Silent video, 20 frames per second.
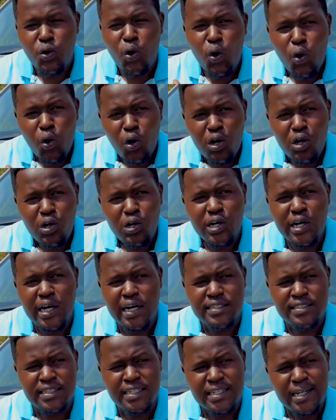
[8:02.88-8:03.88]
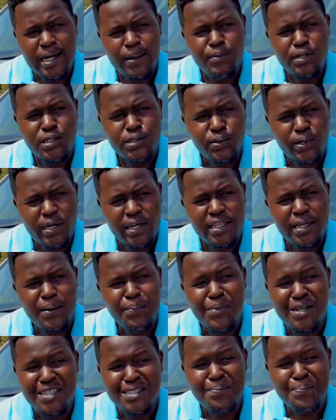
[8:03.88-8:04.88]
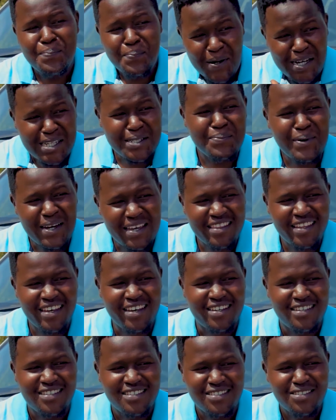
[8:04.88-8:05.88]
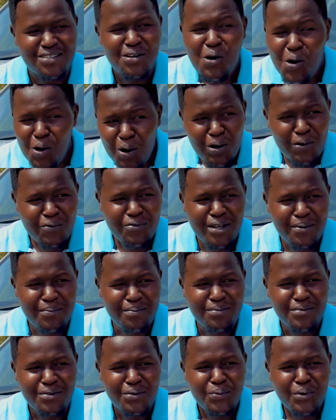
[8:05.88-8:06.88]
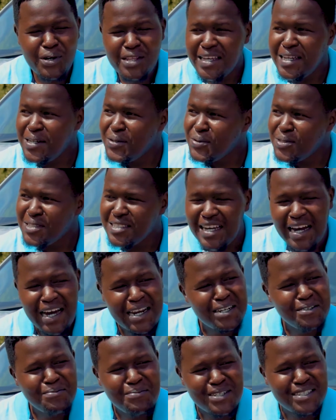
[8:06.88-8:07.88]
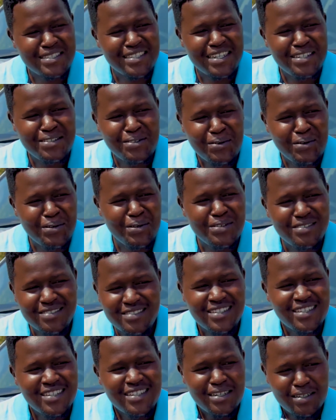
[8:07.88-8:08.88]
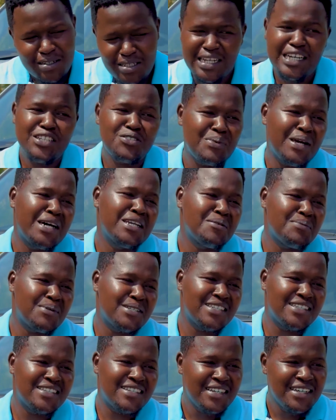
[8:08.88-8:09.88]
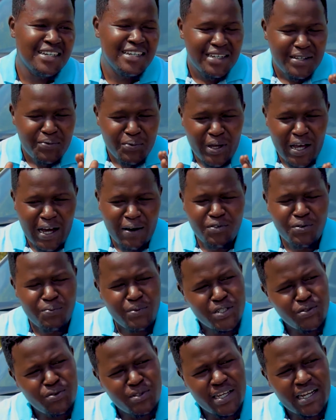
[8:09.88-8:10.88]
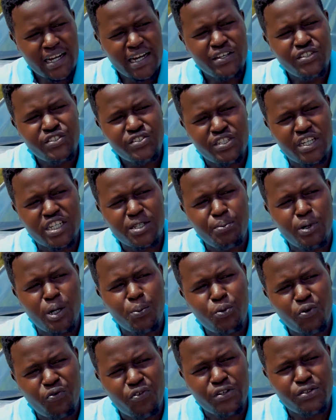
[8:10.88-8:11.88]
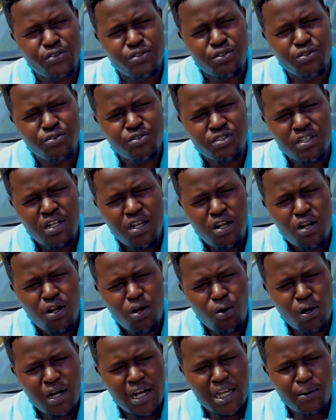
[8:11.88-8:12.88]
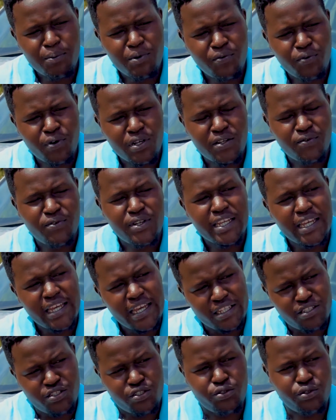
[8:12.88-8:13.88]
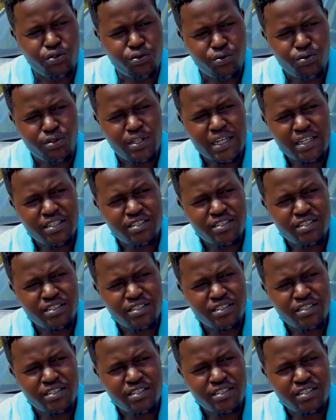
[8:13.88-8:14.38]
all our cars that come into Kenya must pass by there. All of them, whether it was in 100% or it has to be 100%, we have to make sure the car is checked by professionals locally before it even gets to you. That is